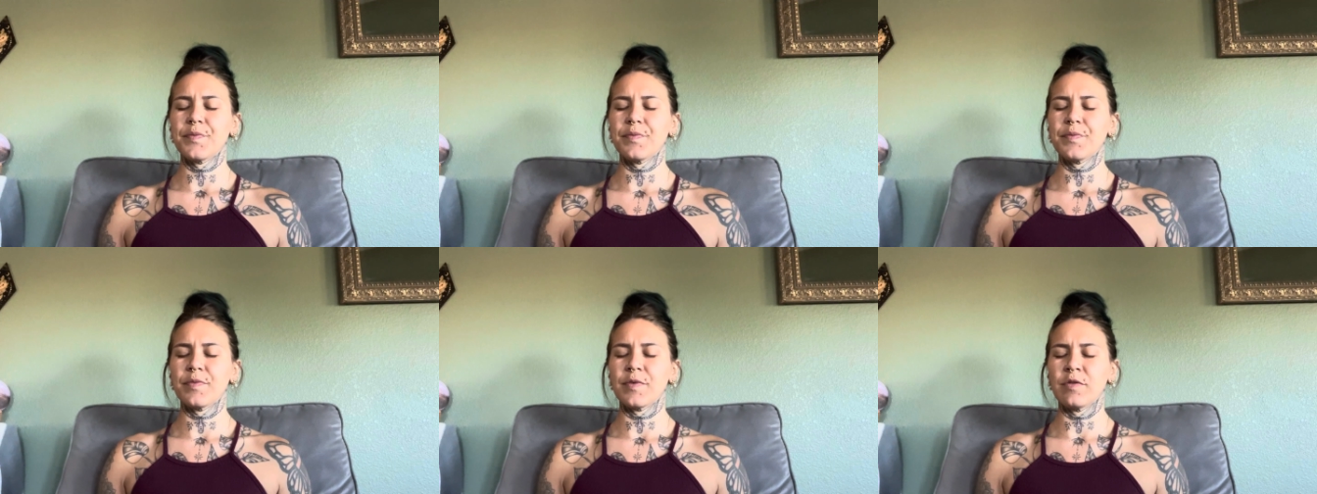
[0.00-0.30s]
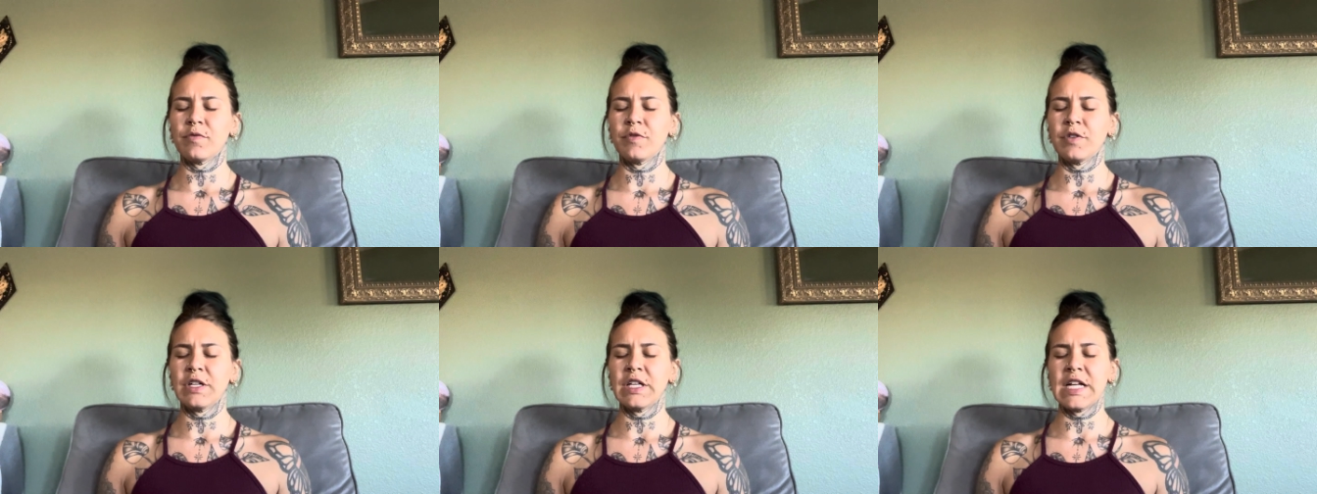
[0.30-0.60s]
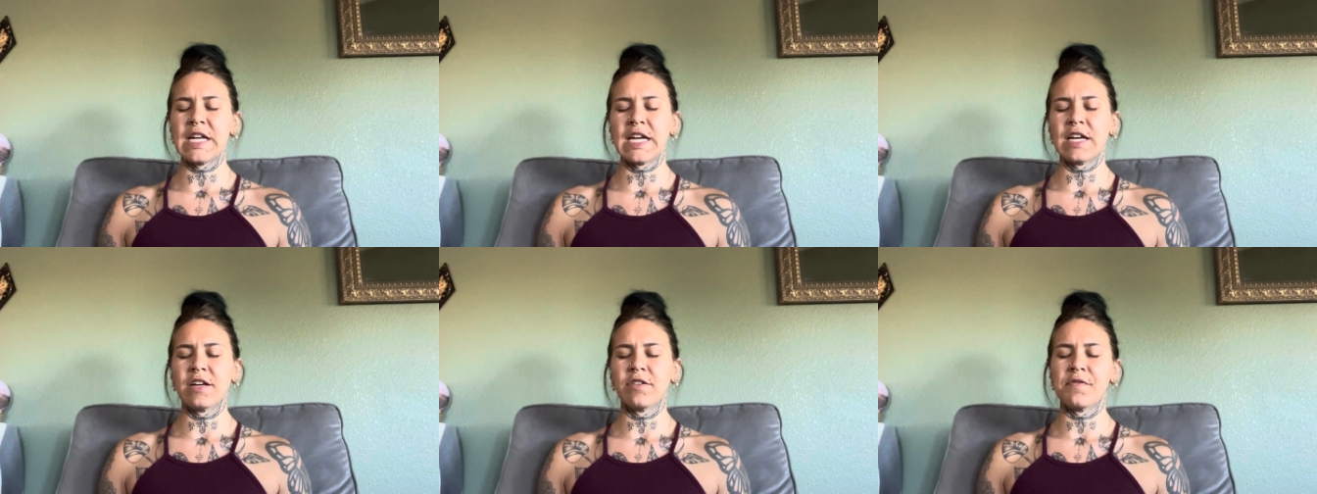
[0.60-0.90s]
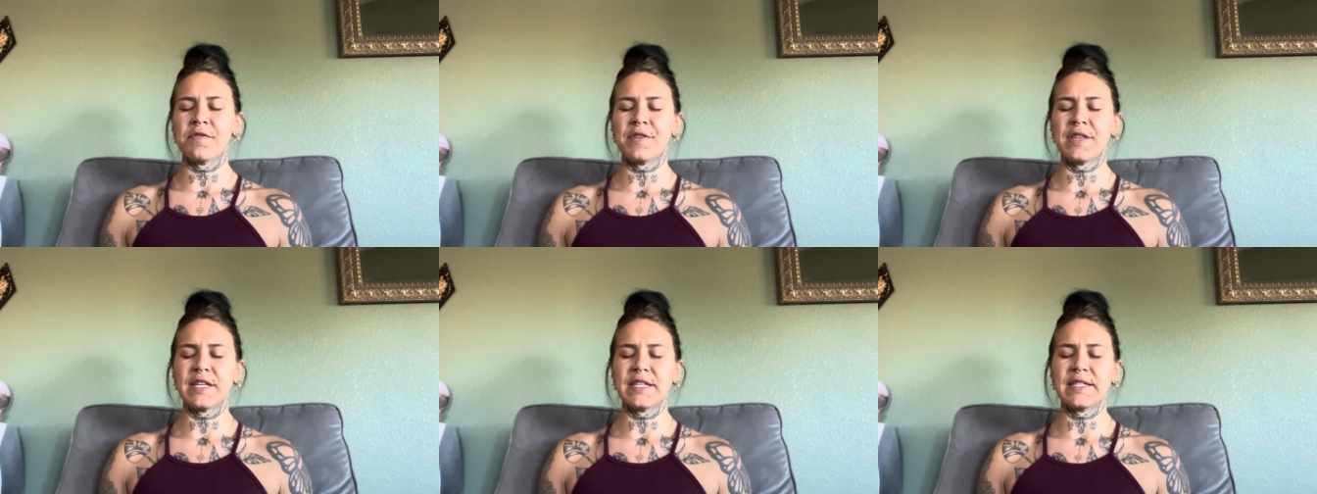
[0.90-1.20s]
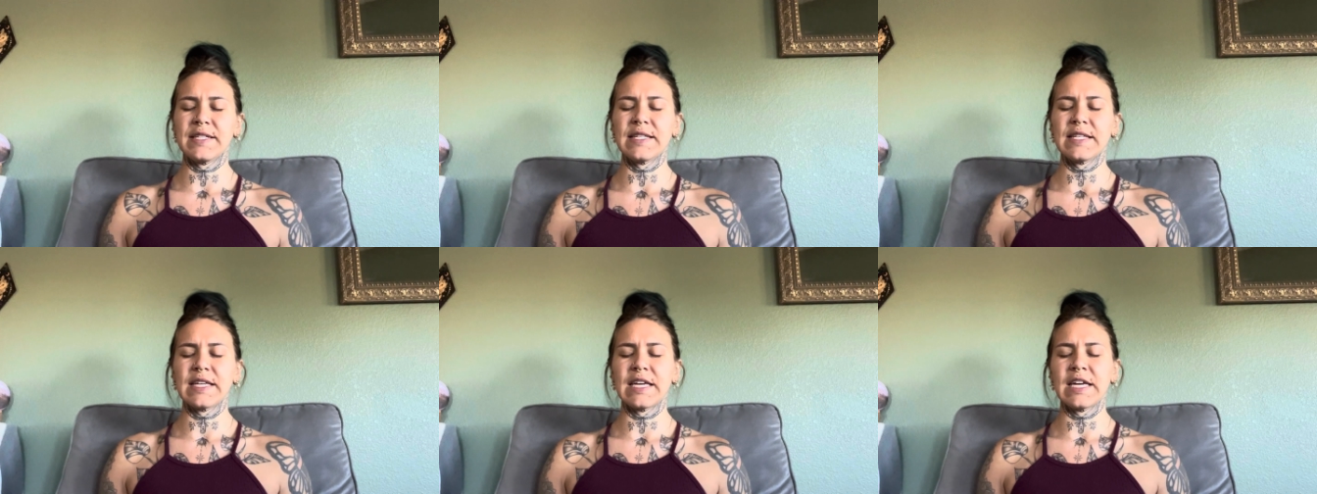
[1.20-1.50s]
and feeling of the
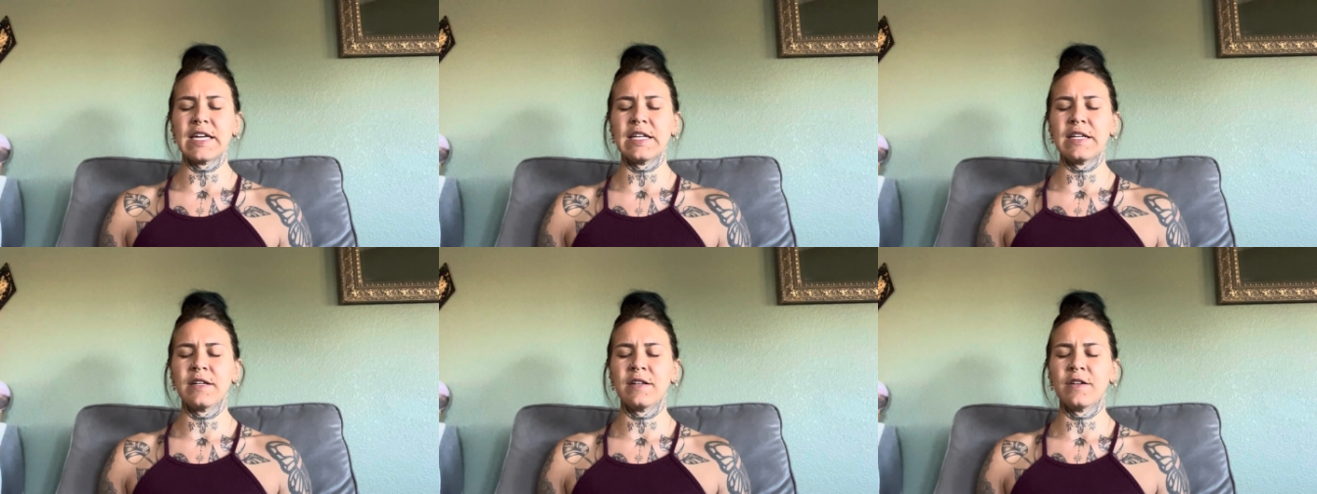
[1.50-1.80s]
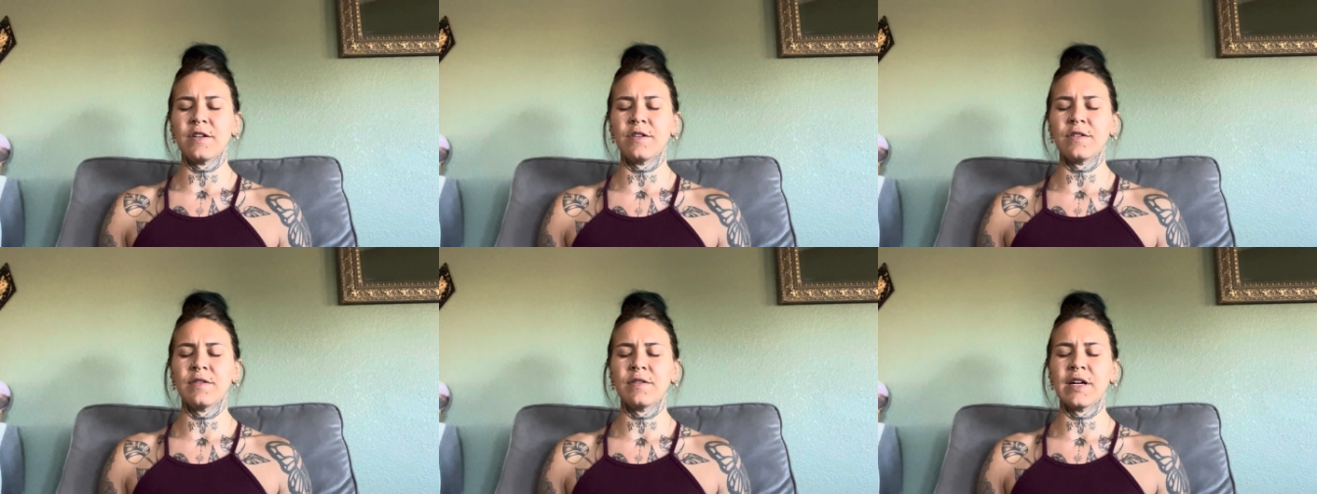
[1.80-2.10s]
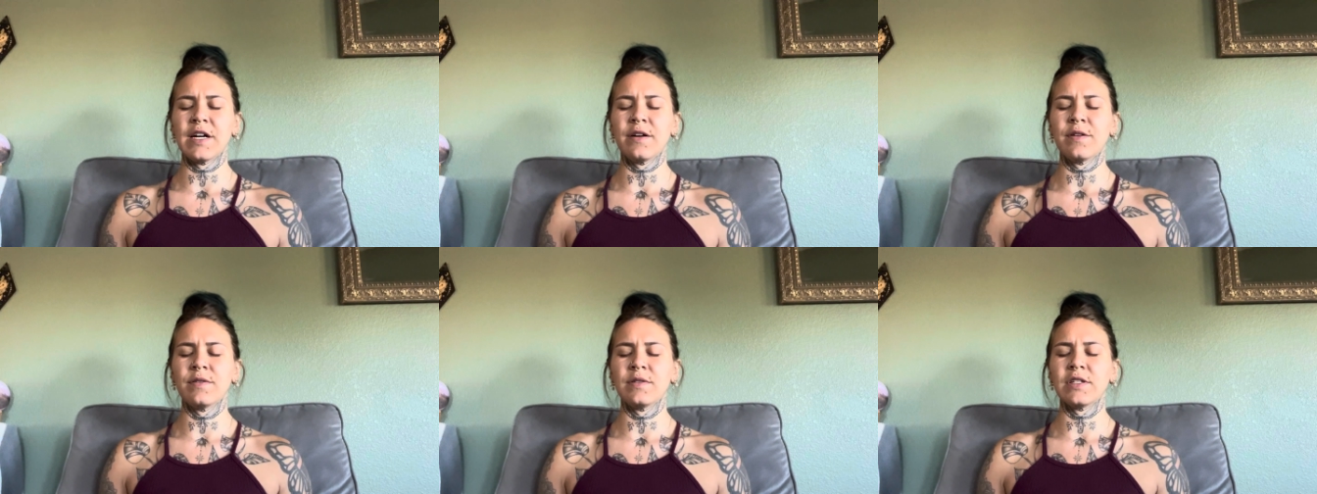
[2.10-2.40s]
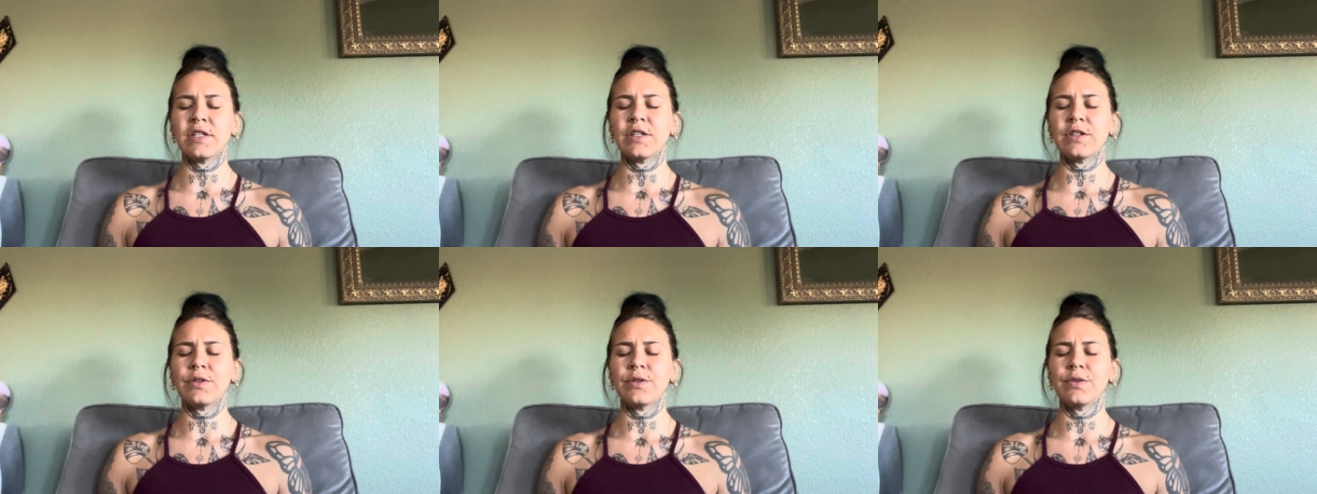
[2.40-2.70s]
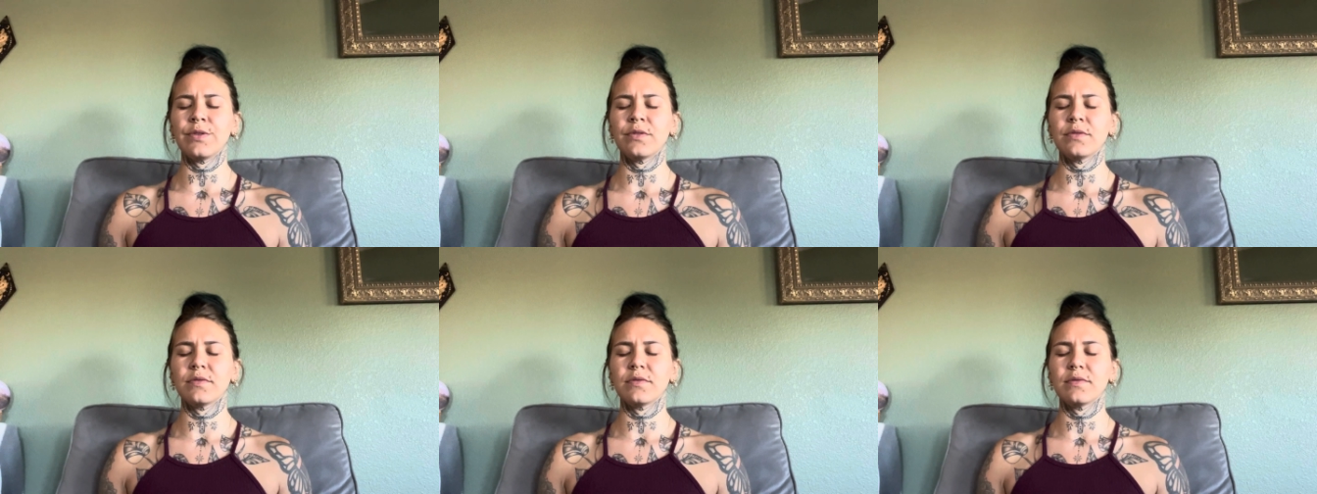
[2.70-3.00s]
skin around
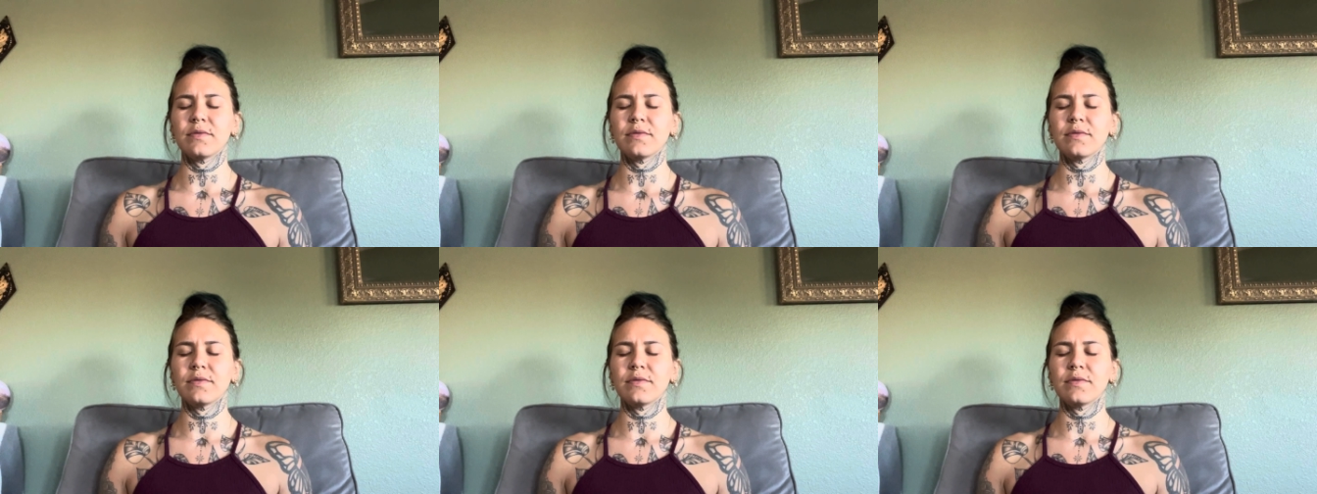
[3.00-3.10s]
you,